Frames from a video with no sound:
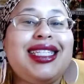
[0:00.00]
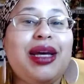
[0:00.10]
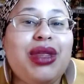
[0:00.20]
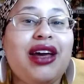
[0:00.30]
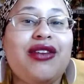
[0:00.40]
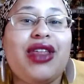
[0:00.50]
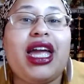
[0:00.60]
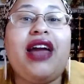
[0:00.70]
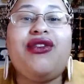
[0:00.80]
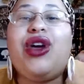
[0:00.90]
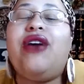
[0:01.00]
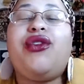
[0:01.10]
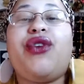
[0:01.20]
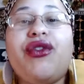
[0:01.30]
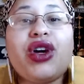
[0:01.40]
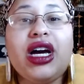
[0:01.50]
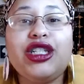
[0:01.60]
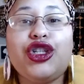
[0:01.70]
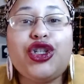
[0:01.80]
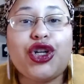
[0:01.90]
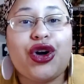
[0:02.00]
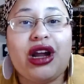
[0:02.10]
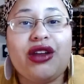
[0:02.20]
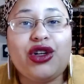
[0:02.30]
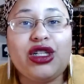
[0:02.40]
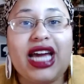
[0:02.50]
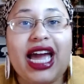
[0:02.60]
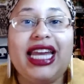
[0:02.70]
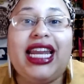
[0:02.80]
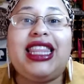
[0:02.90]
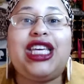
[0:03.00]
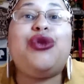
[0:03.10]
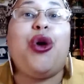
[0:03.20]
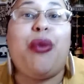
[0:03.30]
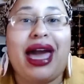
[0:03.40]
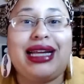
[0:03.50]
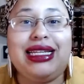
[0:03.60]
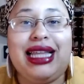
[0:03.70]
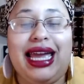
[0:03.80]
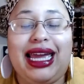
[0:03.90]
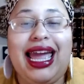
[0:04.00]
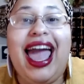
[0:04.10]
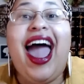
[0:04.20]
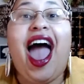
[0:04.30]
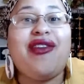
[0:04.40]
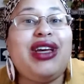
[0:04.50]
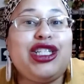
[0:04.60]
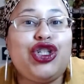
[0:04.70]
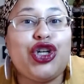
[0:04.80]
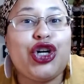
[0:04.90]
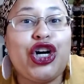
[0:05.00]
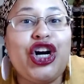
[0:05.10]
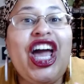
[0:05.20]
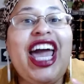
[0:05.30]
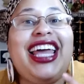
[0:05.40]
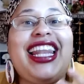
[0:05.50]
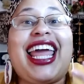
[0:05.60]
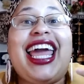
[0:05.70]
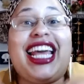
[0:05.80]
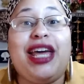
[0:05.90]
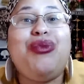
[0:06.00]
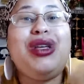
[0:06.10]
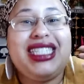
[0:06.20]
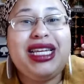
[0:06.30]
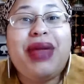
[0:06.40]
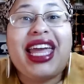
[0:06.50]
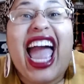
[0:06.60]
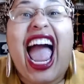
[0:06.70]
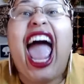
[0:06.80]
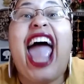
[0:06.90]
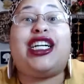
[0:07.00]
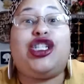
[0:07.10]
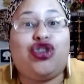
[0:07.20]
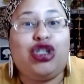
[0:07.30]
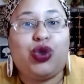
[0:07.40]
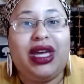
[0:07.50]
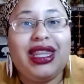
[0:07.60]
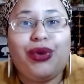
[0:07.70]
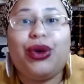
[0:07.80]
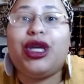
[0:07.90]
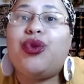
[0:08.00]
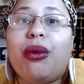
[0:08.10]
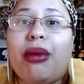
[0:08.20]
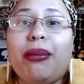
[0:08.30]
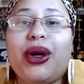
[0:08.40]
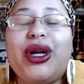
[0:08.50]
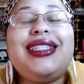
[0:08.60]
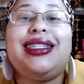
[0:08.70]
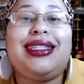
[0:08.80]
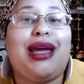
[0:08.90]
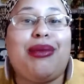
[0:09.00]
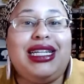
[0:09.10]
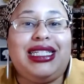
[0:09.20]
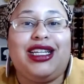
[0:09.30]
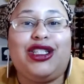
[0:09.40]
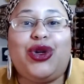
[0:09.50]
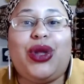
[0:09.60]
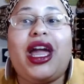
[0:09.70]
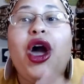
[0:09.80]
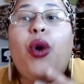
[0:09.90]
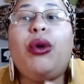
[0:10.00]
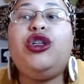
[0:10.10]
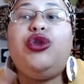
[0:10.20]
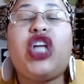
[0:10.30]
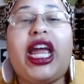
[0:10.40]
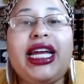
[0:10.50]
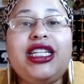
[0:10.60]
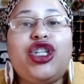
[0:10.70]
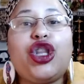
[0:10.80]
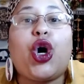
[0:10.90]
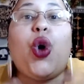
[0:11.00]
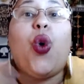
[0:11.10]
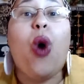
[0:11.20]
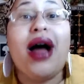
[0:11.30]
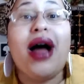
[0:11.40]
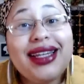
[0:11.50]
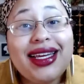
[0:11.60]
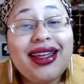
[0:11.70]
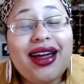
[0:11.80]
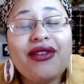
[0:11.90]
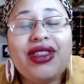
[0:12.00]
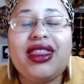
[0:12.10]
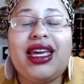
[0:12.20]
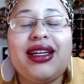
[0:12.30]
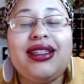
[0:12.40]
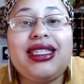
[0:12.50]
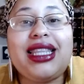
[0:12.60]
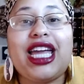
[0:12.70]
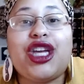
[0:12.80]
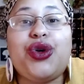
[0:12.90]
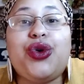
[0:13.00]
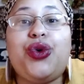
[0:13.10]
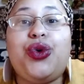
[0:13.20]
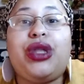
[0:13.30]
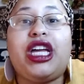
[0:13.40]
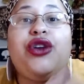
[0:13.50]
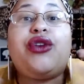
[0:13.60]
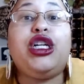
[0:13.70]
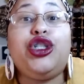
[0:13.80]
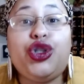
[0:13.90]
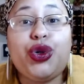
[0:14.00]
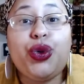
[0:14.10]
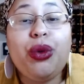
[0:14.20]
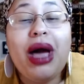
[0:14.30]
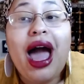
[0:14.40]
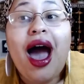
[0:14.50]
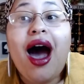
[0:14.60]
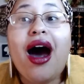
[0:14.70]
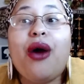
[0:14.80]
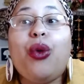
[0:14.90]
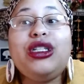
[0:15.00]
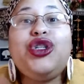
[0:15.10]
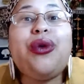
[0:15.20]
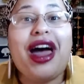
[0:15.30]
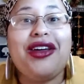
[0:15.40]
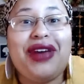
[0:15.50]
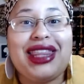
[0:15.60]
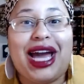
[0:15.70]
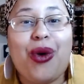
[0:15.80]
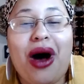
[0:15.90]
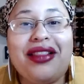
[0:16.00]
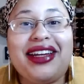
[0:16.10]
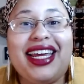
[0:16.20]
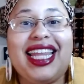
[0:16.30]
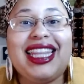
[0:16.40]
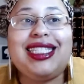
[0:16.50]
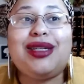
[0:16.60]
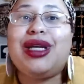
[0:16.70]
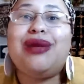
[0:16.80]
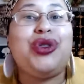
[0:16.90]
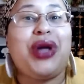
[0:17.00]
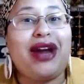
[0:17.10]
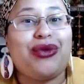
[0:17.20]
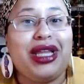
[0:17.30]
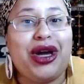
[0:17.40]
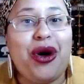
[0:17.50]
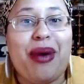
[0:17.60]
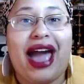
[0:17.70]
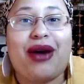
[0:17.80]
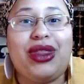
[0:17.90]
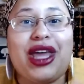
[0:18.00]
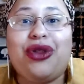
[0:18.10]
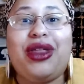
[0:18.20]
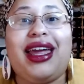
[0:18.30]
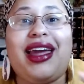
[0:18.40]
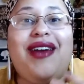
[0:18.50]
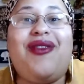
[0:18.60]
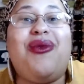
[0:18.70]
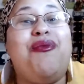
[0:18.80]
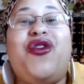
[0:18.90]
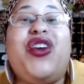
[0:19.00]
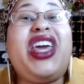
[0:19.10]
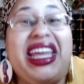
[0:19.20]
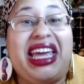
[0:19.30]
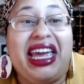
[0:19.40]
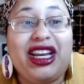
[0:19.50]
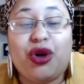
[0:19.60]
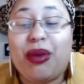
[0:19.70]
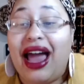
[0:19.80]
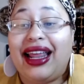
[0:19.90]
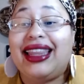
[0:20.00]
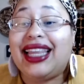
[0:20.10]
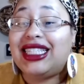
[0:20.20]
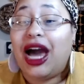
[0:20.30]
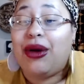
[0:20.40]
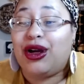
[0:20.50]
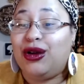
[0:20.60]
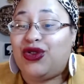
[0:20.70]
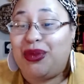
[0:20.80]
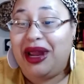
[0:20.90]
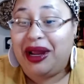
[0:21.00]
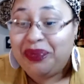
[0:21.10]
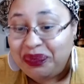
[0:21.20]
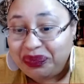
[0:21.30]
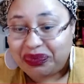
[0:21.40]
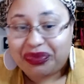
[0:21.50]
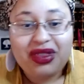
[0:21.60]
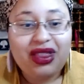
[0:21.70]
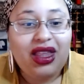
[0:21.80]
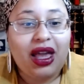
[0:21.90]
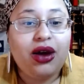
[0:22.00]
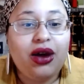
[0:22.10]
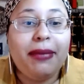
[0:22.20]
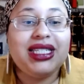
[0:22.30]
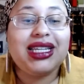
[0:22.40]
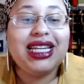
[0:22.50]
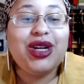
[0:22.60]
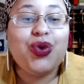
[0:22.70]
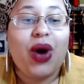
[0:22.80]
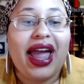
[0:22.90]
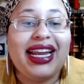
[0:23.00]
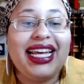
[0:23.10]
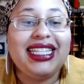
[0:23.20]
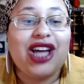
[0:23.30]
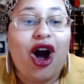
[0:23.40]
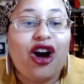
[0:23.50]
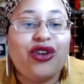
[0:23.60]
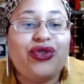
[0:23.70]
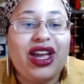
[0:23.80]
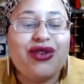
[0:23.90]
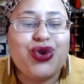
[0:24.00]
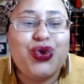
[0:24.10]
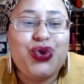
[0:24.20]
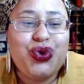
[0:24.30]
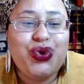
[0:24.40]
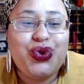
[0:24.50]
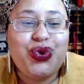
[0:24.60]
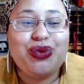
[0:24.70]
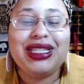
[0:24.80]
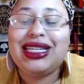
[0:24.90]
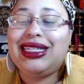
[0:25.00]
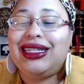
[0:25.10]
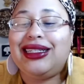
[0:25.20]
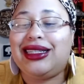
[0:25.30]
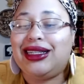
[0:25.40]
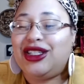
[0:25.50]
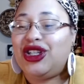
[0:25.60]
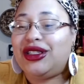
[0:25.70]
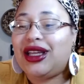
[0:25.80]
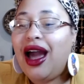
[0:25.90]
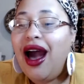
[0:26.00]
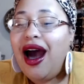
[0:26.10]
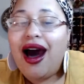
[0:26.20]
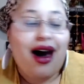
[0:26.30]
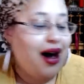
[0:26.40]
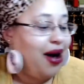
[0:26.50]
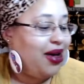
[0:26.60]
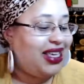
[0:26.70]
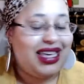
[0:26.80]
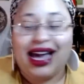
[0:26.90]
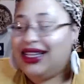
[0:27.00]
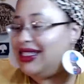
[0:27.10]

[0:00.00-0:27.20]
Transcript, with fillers: same thing of like if, if you've ever cut sugar out of your diet and then you go back to like having sugar and like it can seem like extra sweet than what you remembered it's the same idea so like when you change the quality of the things that you that you consume uh, once you elevate that quality then sometimes you can't really go back without like feeling it in your body and that's how it goes for me muscadine wine is our favorite ooh muscadine is delicious uh yes